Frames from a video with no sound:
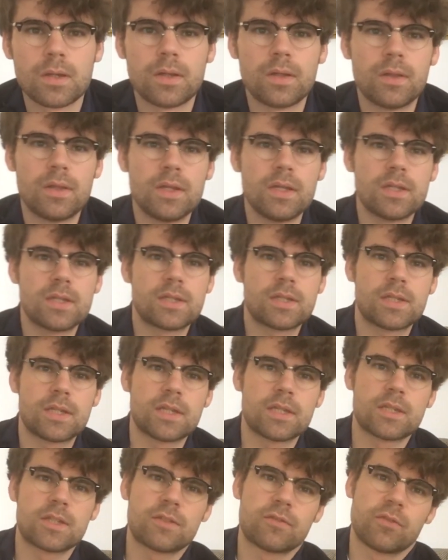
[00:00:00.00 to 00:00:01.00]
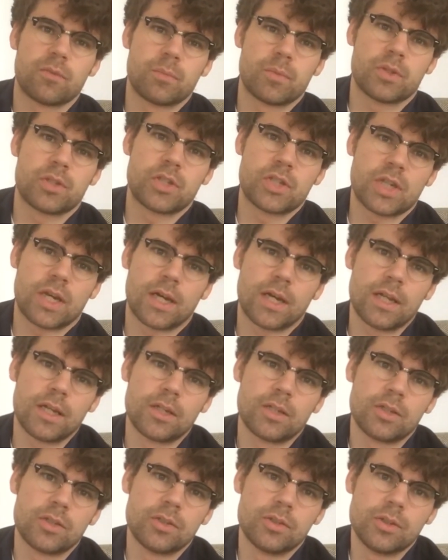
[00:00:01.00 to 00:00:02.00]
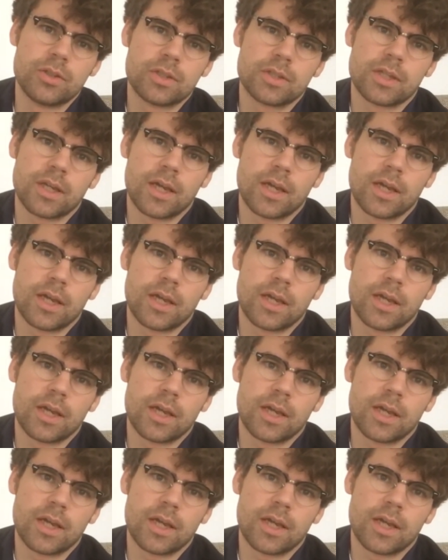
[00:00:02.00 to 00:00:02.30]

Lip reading: These things from the childhood